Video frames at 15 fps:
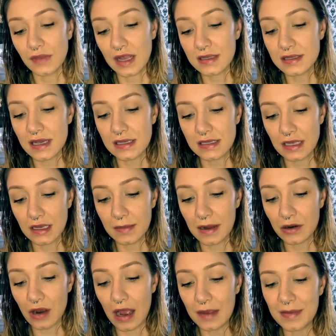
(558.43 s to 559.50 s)
and say something about
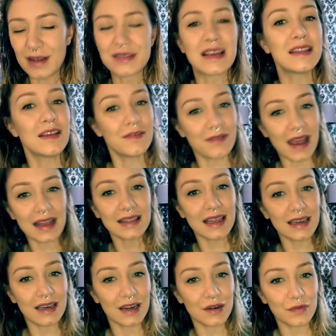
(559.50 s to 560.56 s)
her eyebrows. And the fact
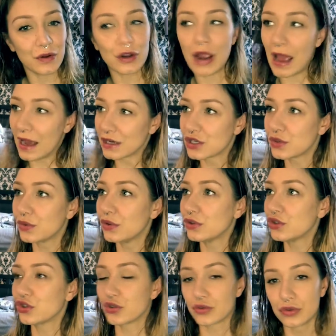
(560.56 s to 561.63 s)
that none of her actual
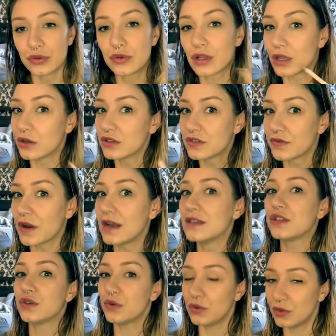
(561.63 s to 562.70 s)
true close
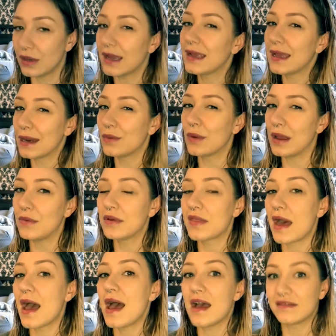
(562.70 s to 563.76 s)
friends who can get away with
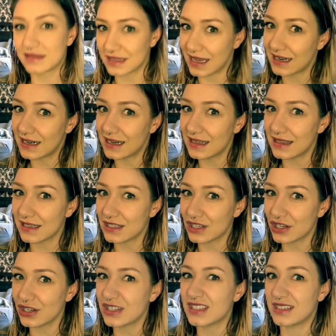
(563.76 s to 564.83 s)
that have said anything to
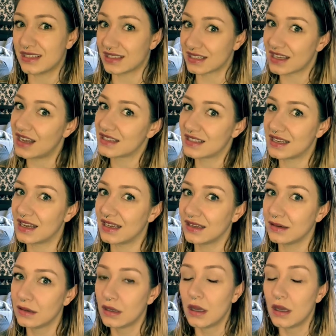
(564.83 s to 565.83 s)
her is disgusting.